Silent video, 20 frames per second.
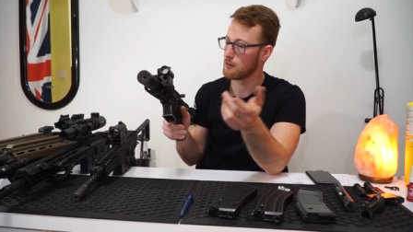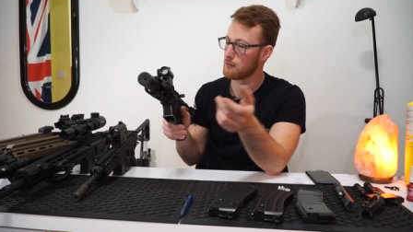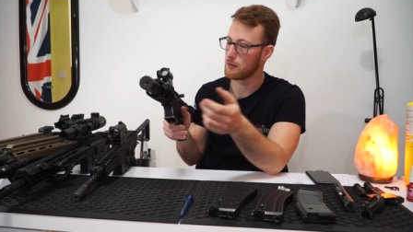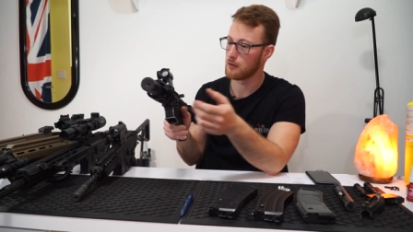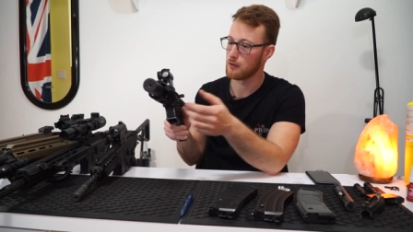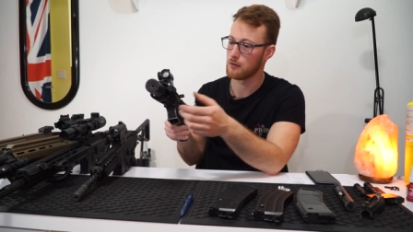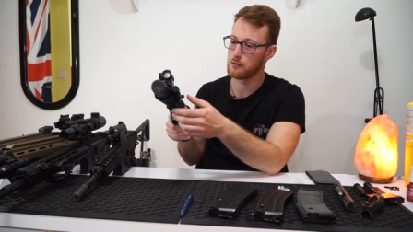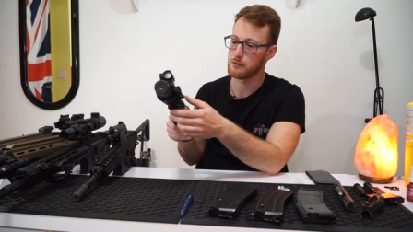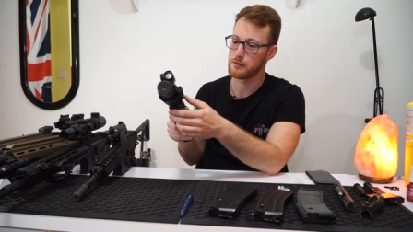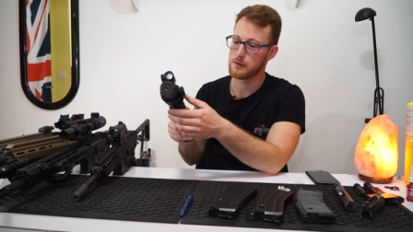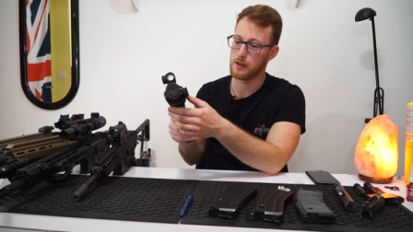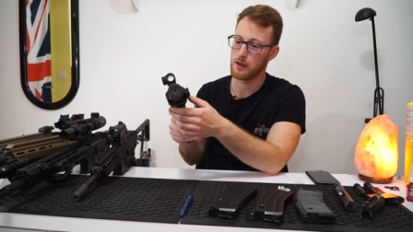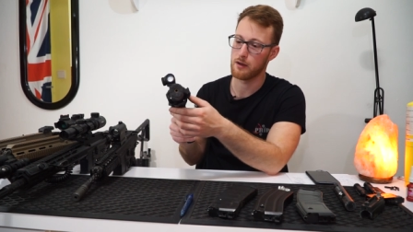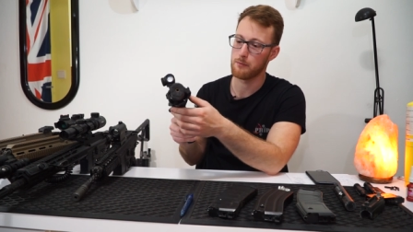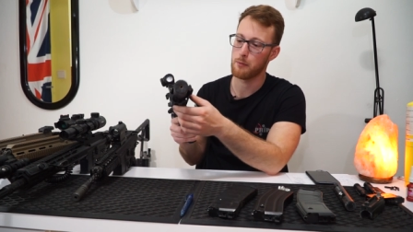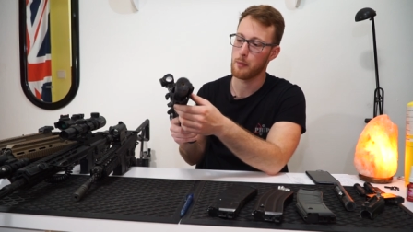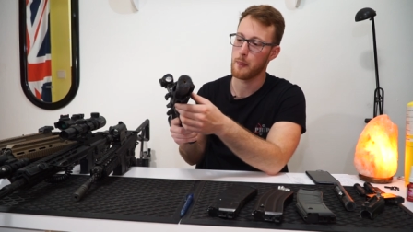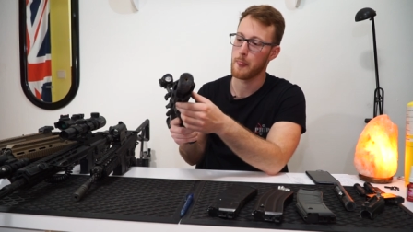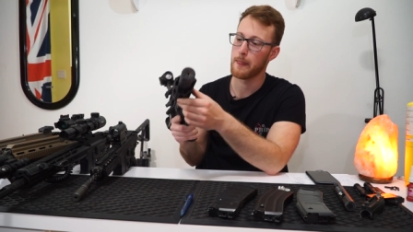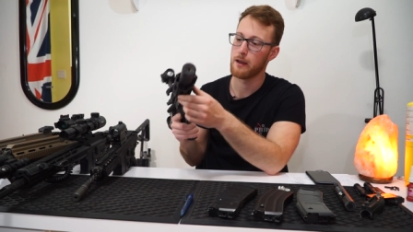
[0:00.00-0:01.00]
You will lose
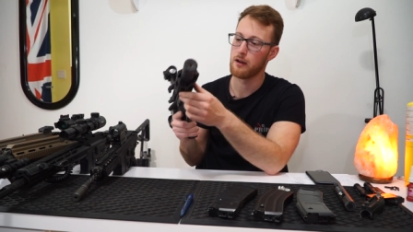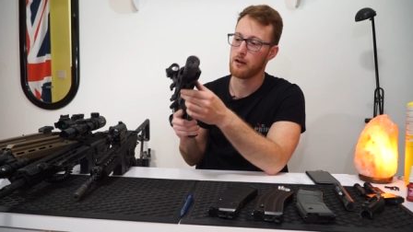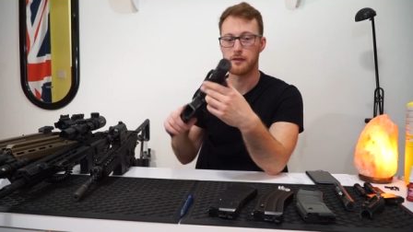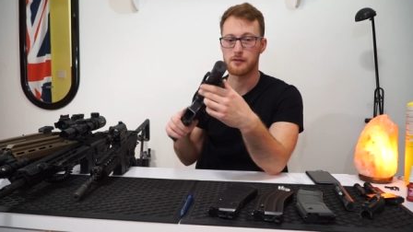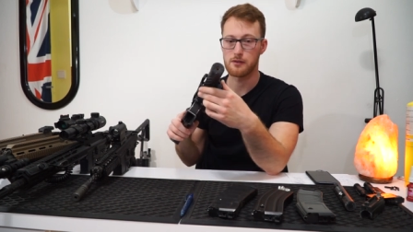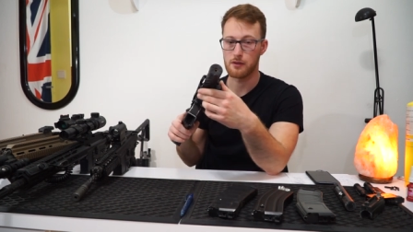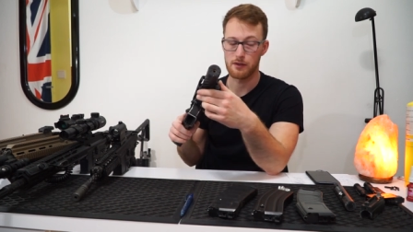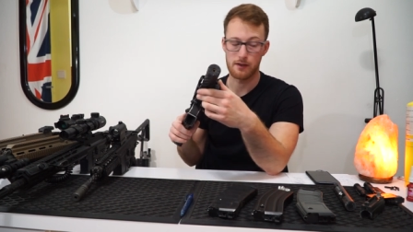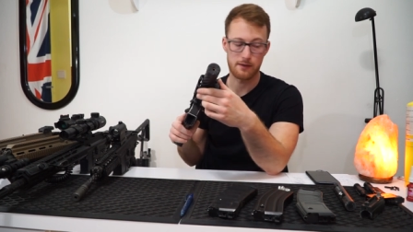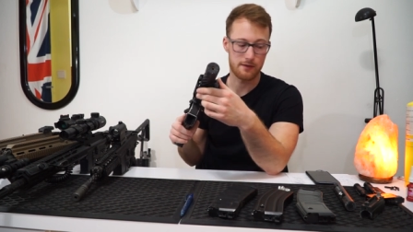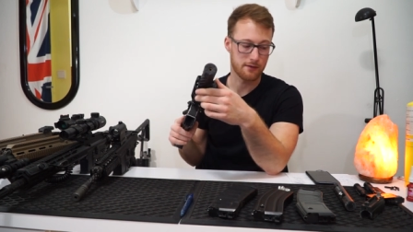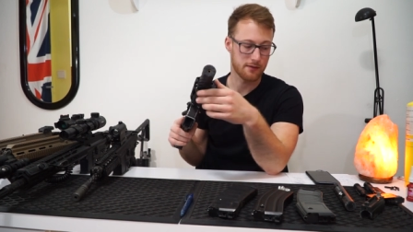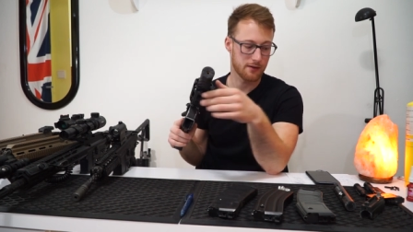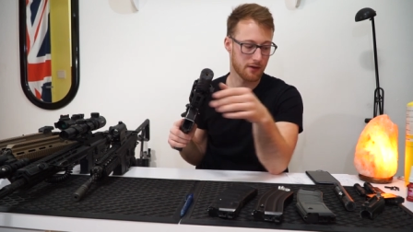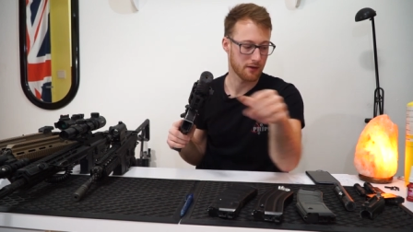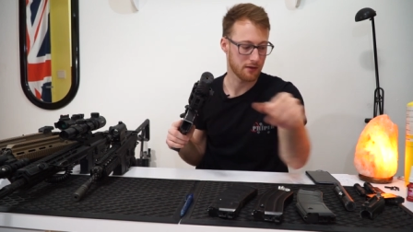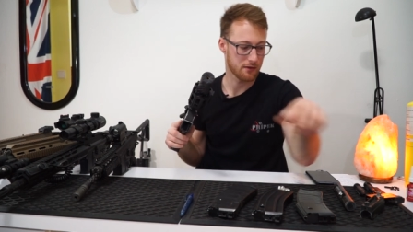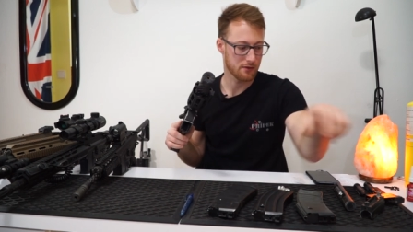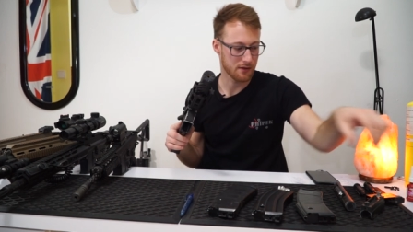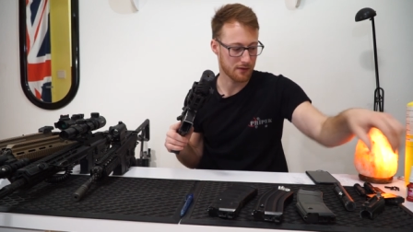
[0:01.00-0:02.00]
them, and it's
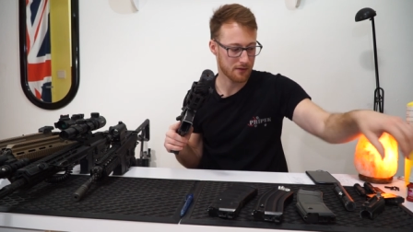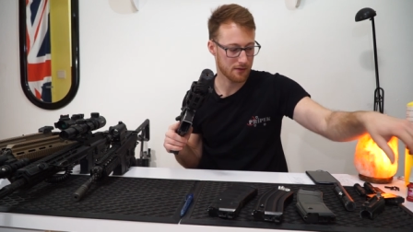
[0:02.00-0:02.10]
unnecessary.